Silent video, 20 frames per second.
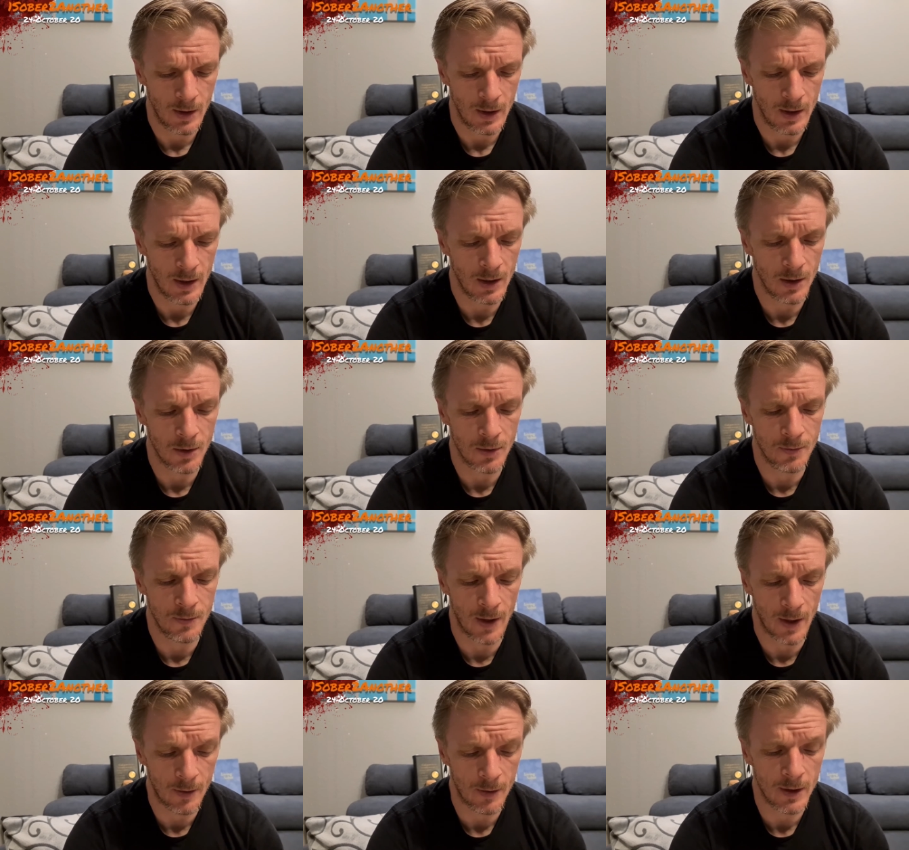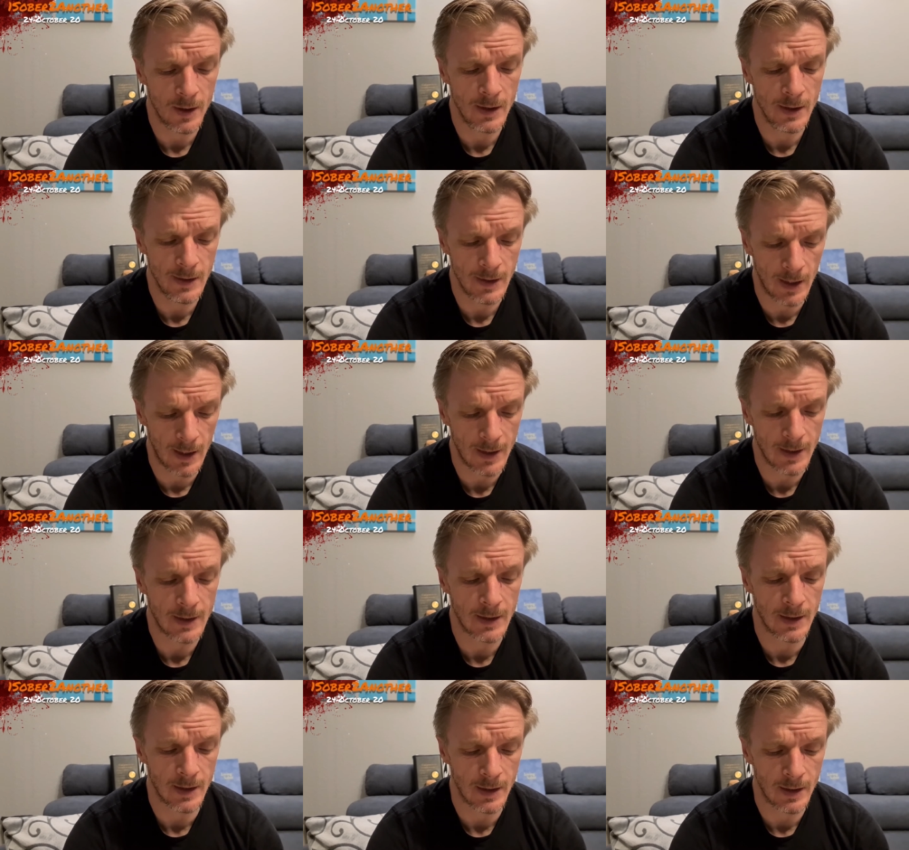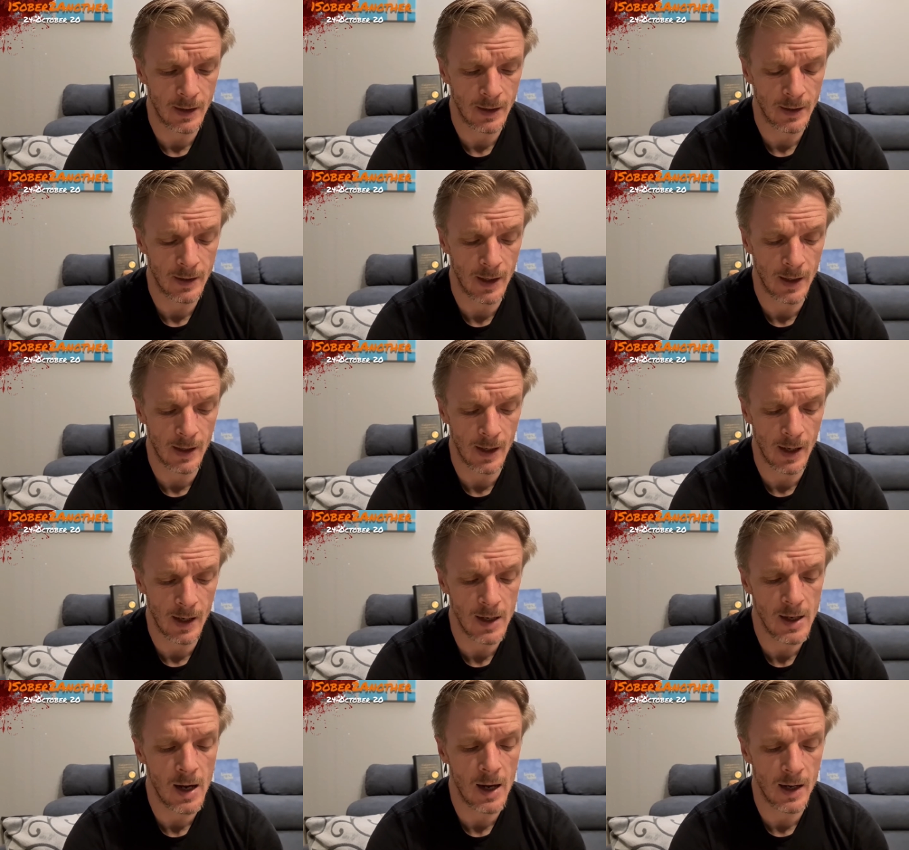it is very likely that
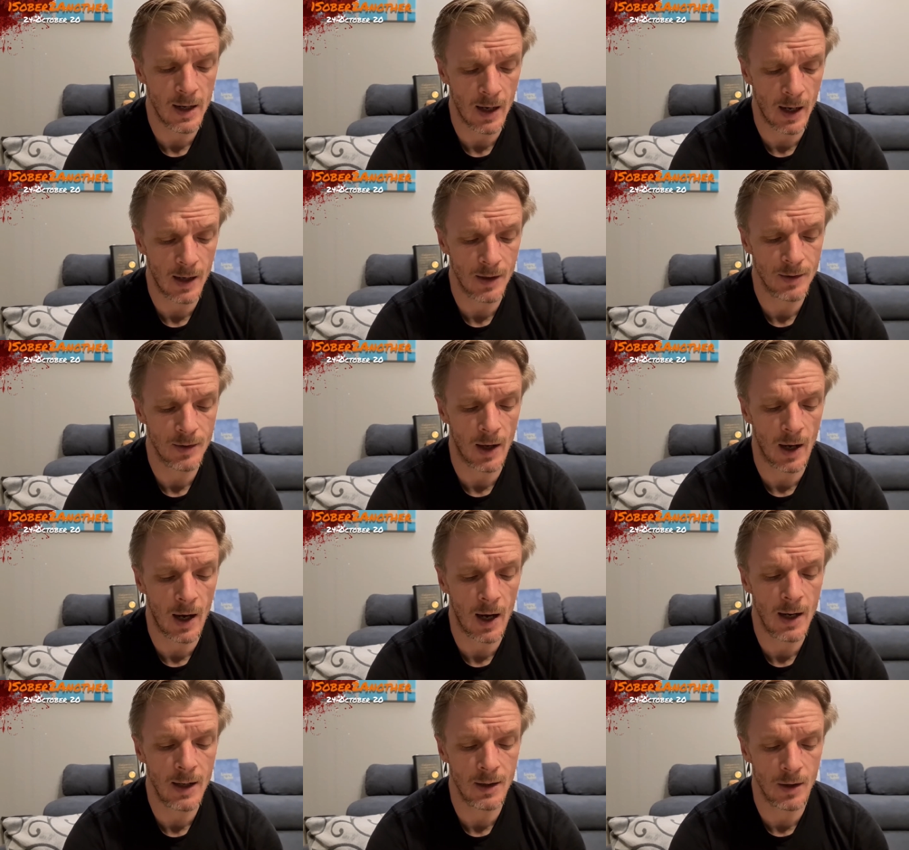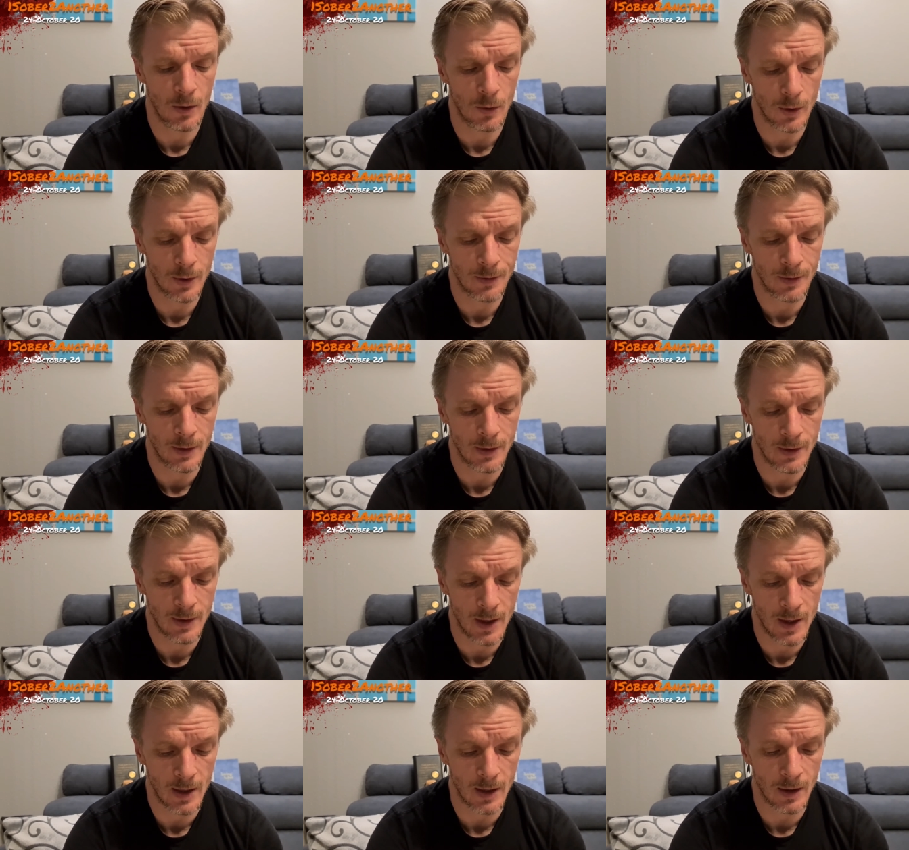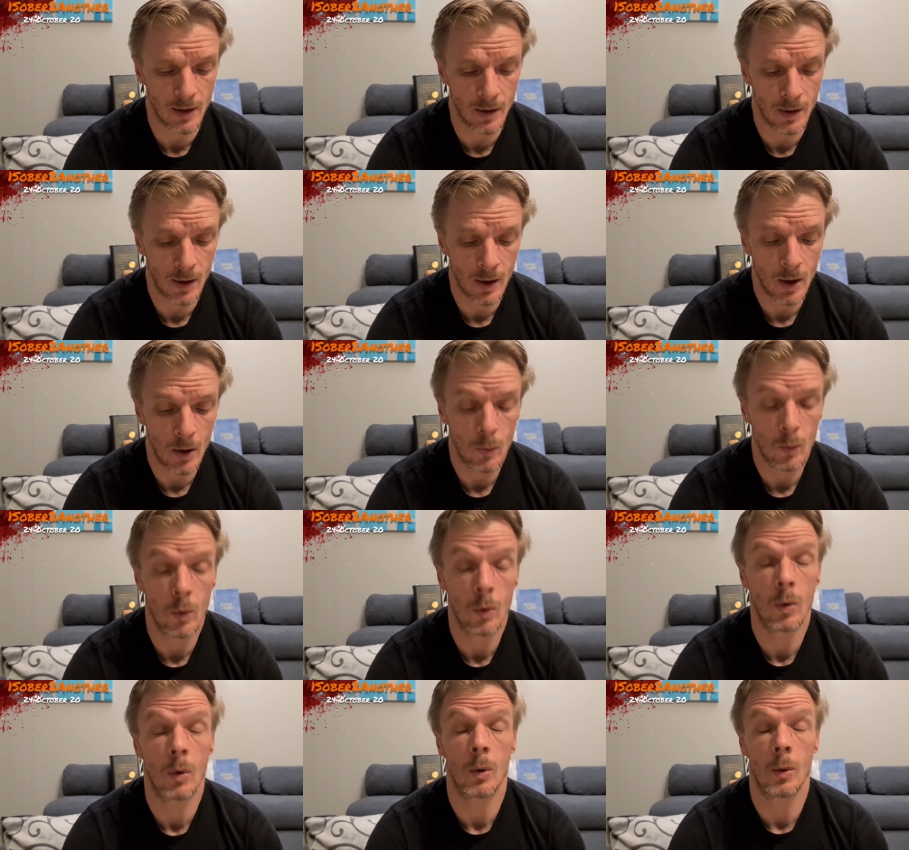AA as I know it today
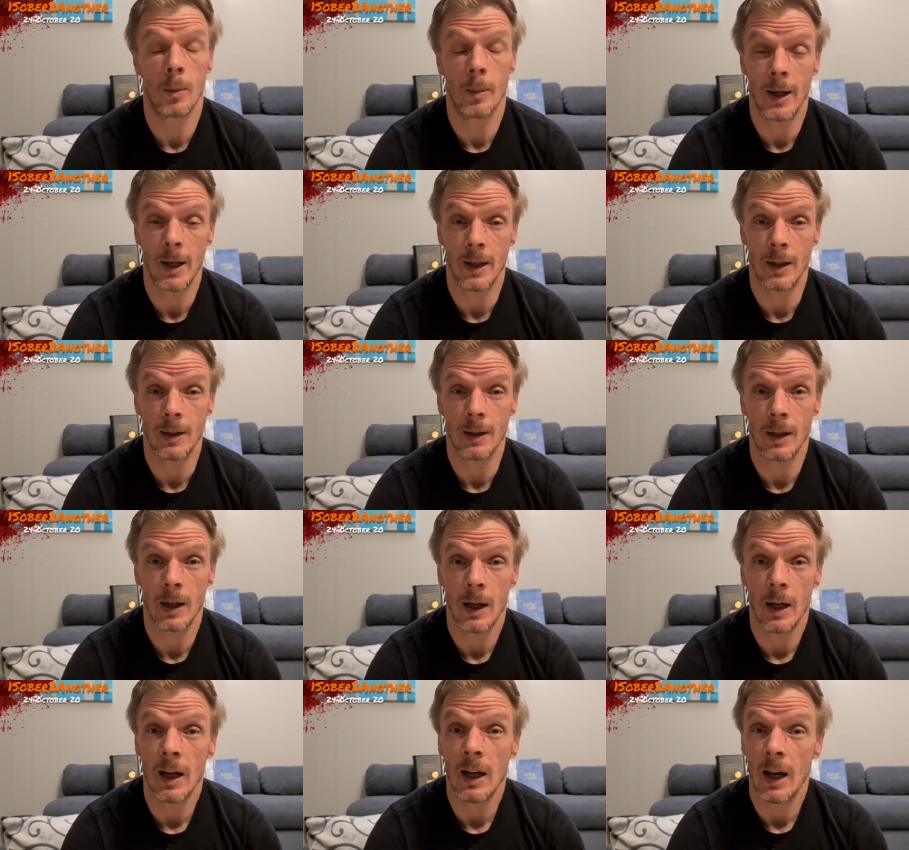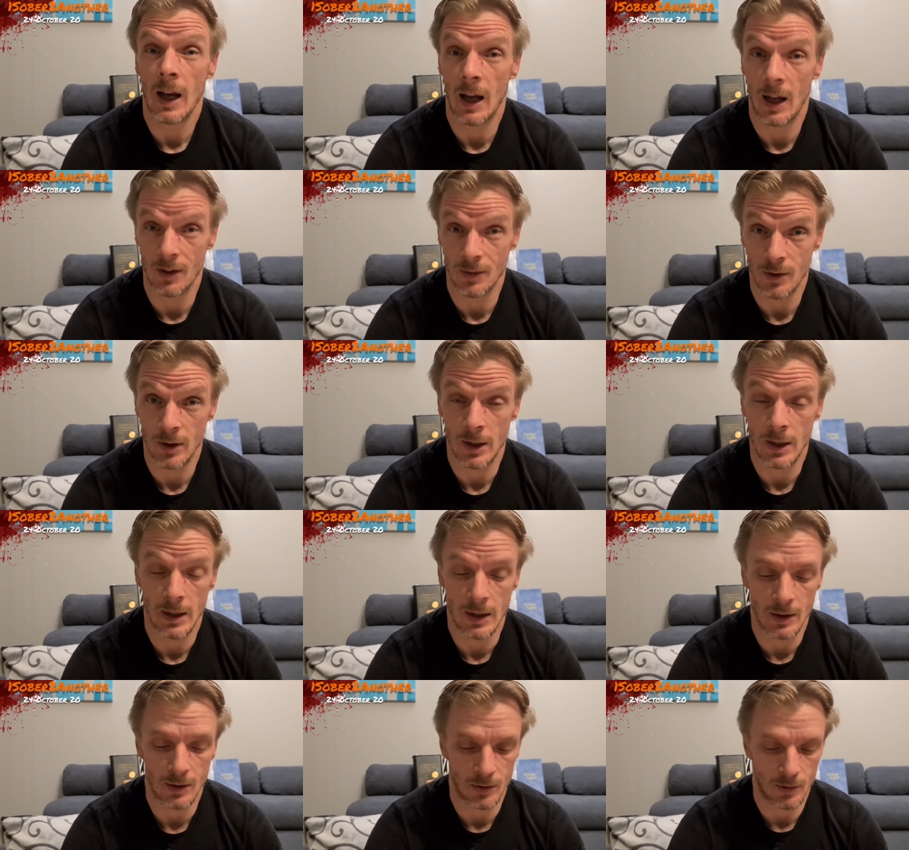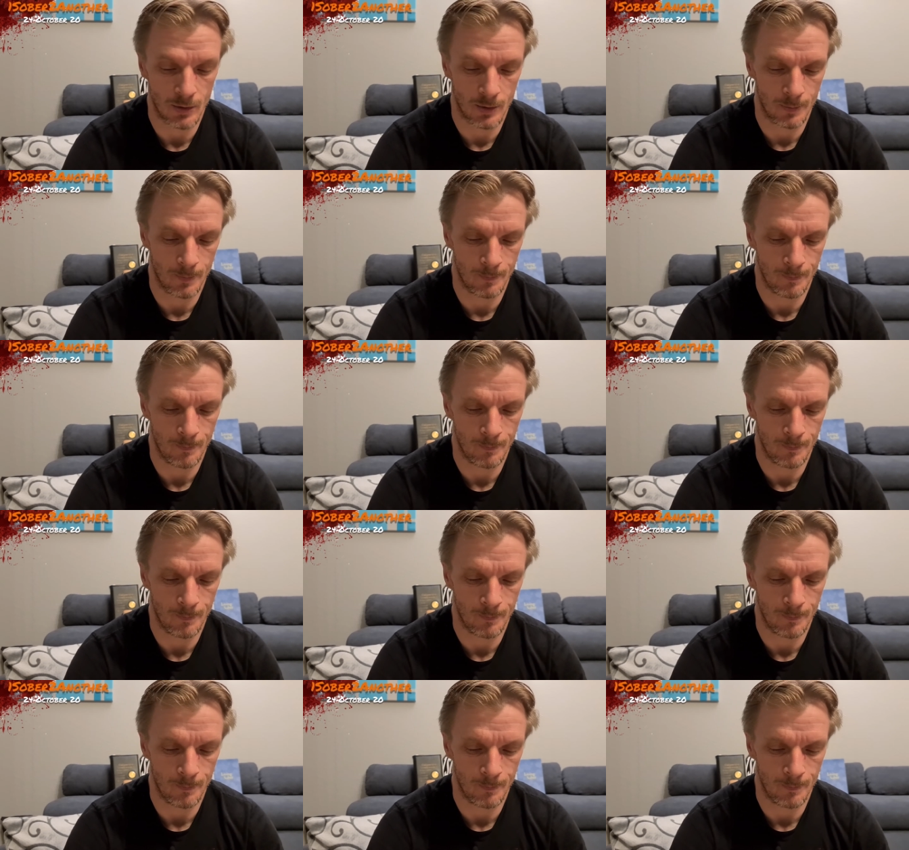will remain as it is.